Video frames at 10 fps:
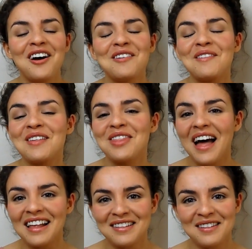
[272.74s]
so
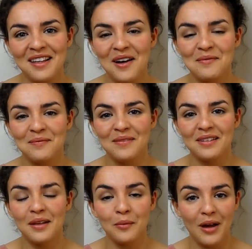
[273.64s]
that's
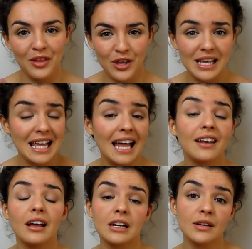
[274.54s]
um, somewhere that you can
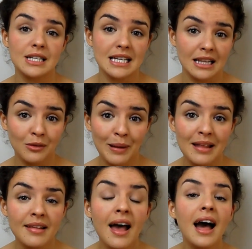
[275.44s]
get like nice little
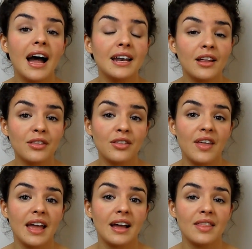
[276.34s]
bits another
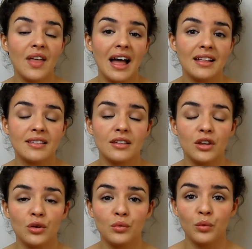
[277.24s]
thing that
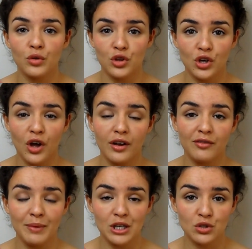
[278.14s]
you want to
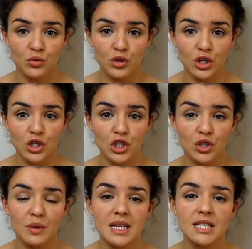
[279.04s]
kind of make sure that you
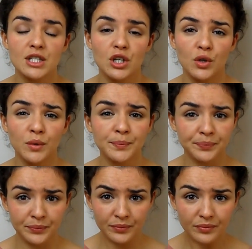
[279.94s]
do is to
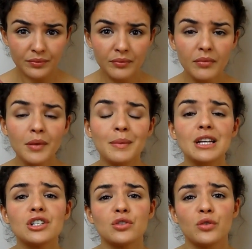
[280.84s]

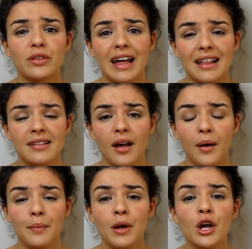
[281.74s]
make sure that
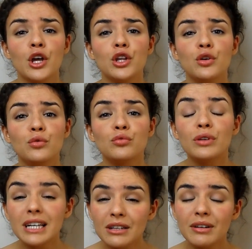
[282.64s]
um, you
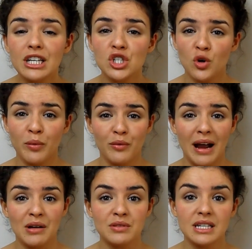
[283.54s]
really really shop
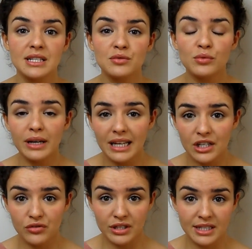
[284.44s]
around it's
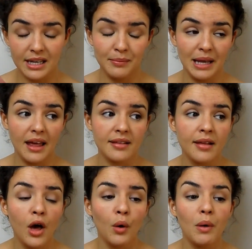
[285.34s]
really interesting
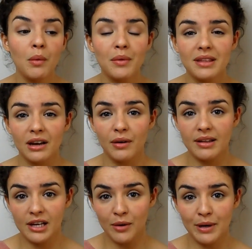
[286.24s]
because when we were
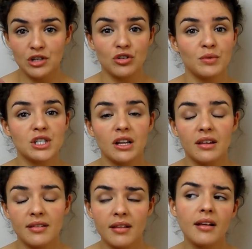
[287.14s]
decorating our bedroom which
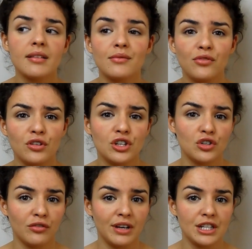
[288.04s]
I'll insert some
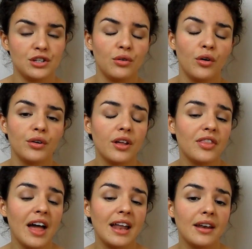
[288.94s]
footage of later on
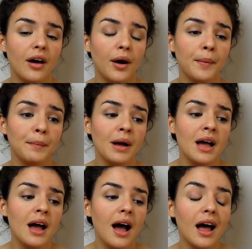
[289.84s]
then um,
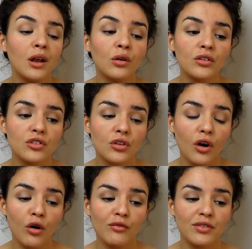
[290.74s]
a lot
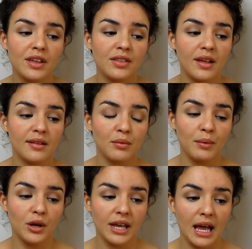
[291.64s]
of the things
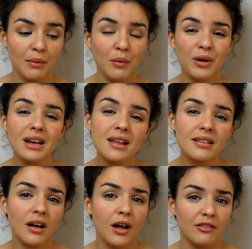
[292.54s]
we were looking at we wanted
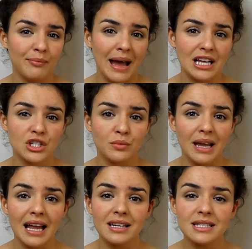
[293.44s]
it to kind of match and
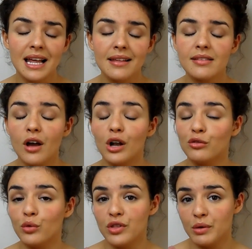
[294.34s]
we had a set style
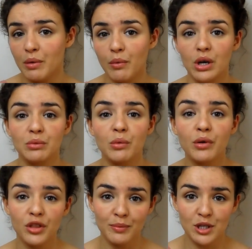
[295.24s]
of wood that we wanted we
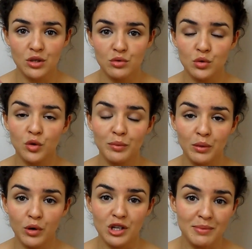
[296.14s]
wanted the bedroom to all
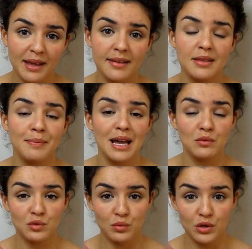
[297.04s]
be wood because the
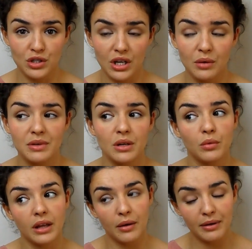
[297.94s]
bed was wood and we
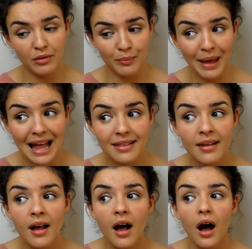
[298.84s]
didn't want to get rid of the bed
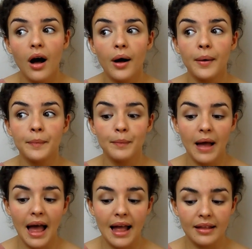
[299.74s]

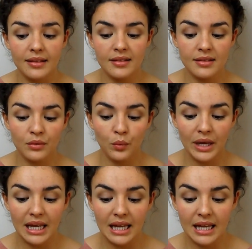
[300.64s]
um, and
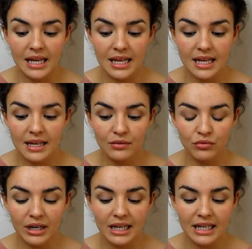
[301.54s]
we
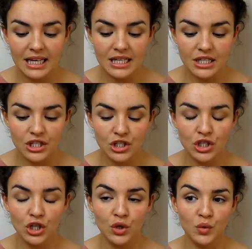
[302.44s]
really needed
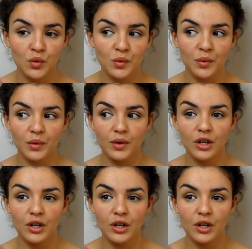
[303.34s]
to